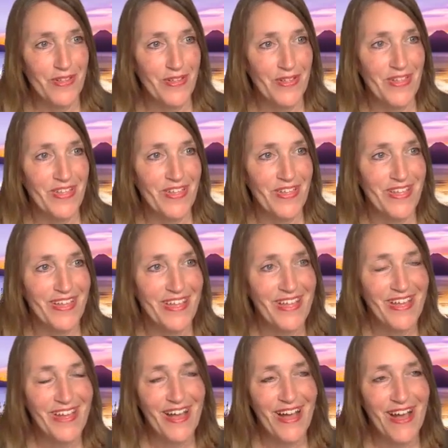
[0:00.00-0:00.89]
I
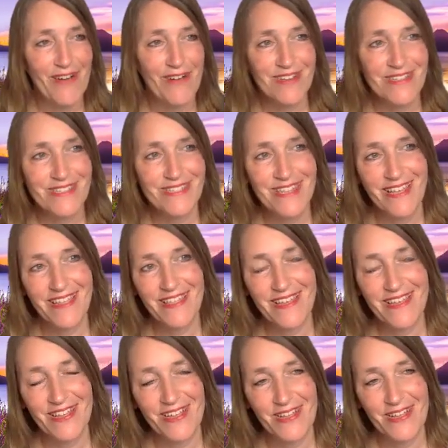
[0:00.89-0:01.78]
want to say
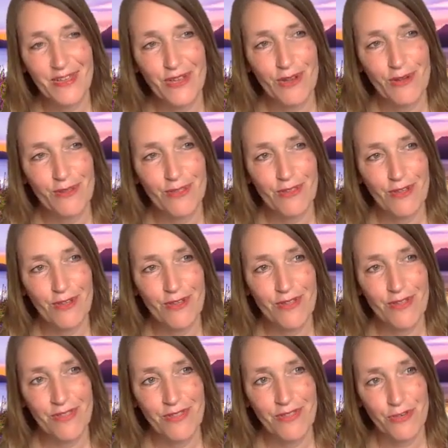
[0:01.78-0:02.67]

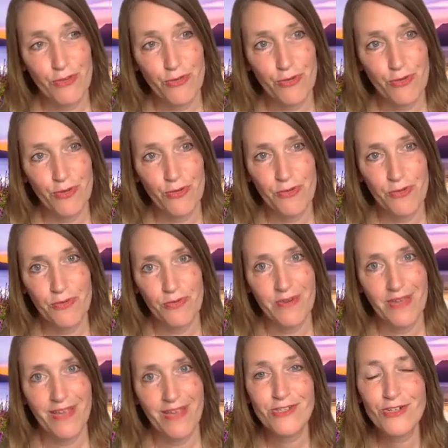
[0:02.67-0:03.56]
the true
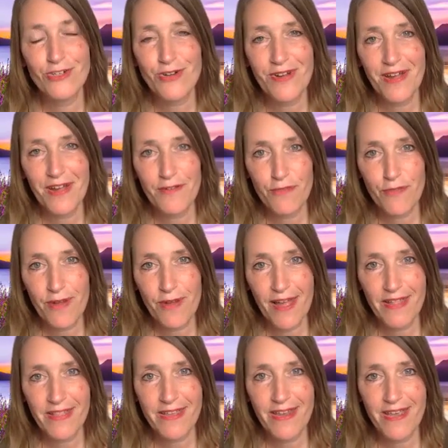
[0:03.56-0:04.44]
nature of
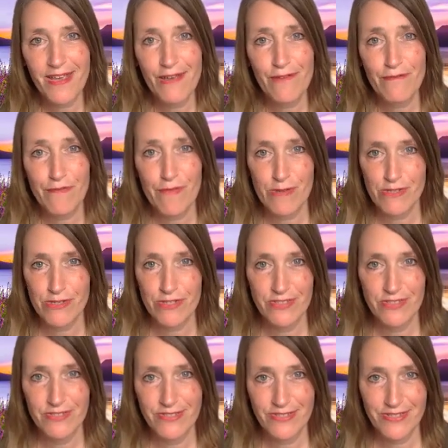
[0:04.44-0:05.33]
reality
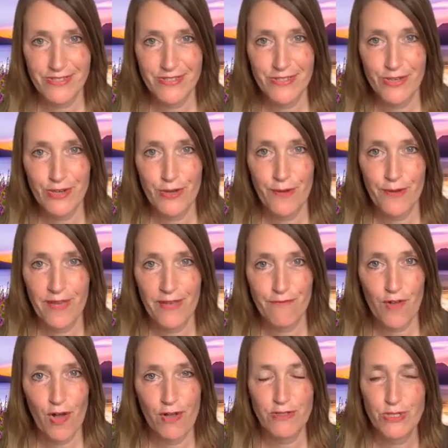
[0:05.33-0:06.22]
versus, a
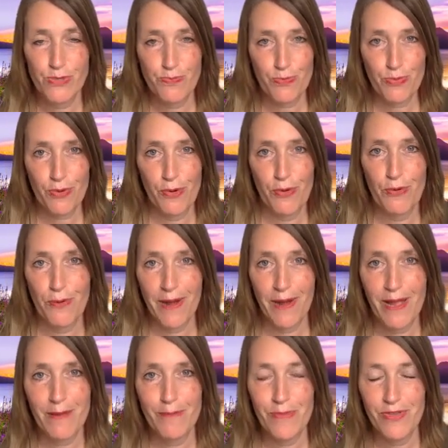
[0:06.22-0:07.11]
false
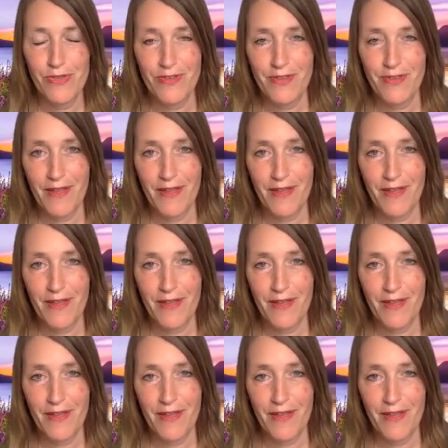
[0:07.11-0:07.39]
programmed,